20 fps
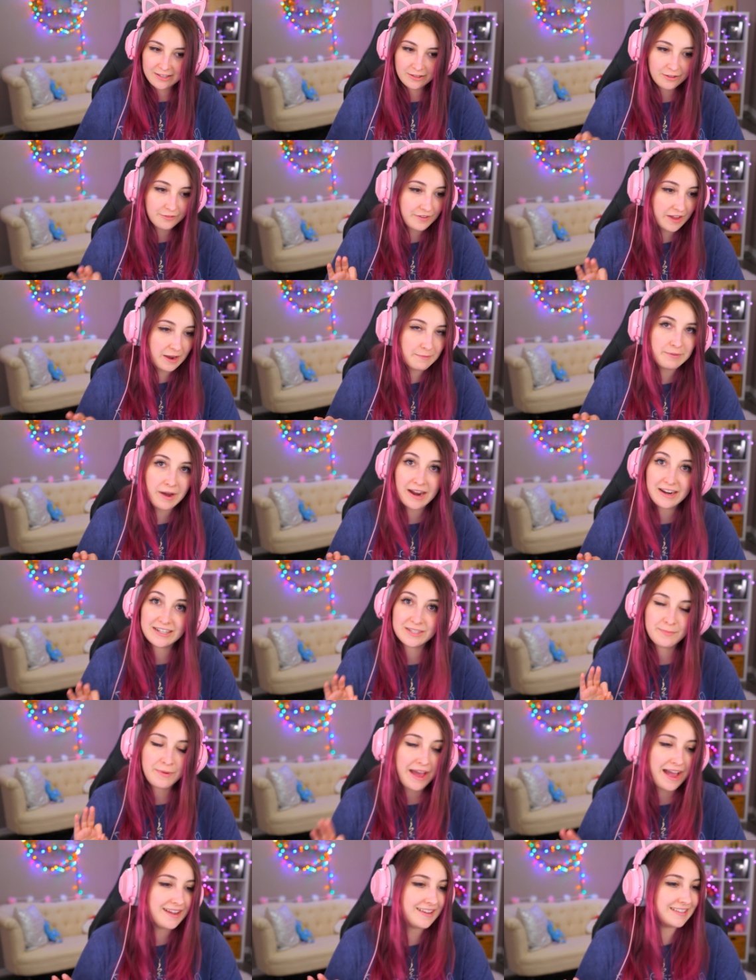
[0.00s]
so the vampires
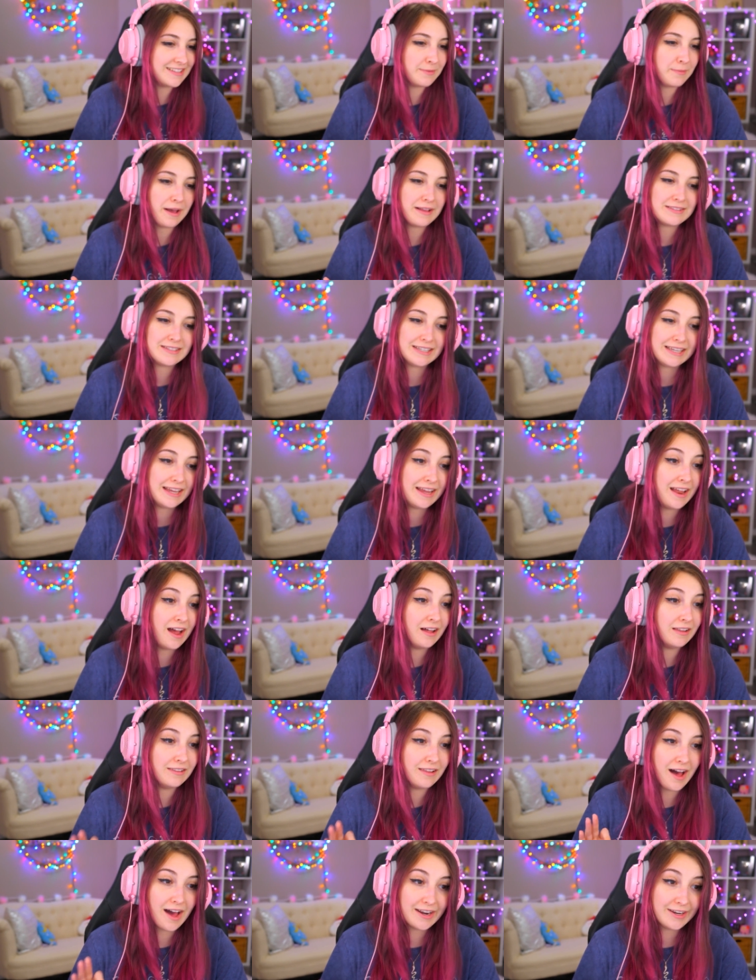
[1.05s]
pack is about to get a
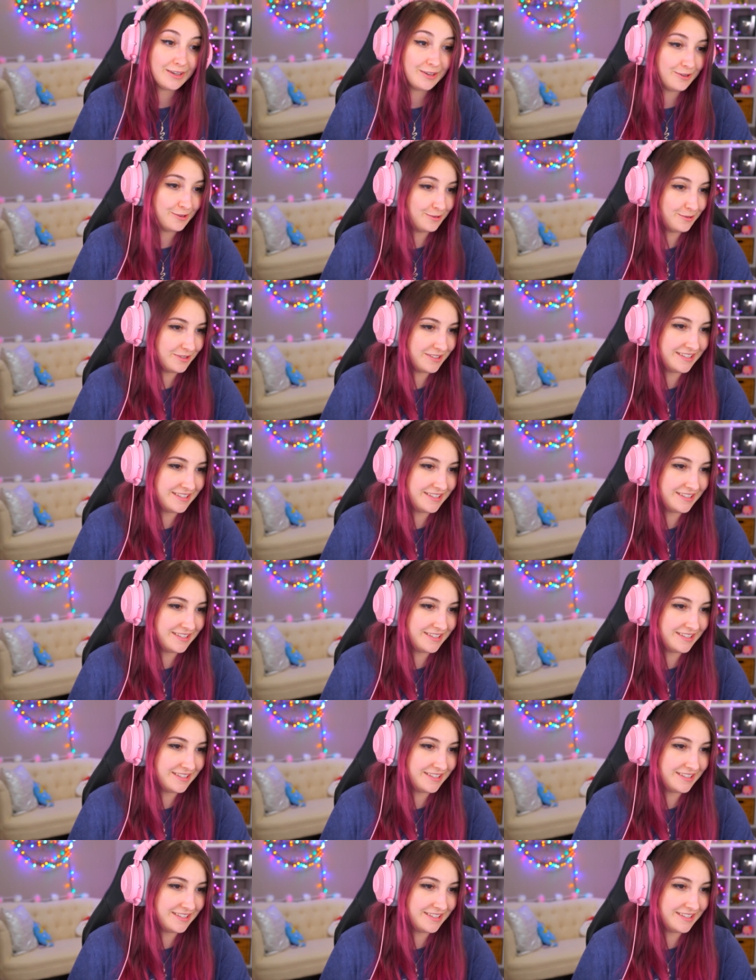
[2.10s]
lot of use.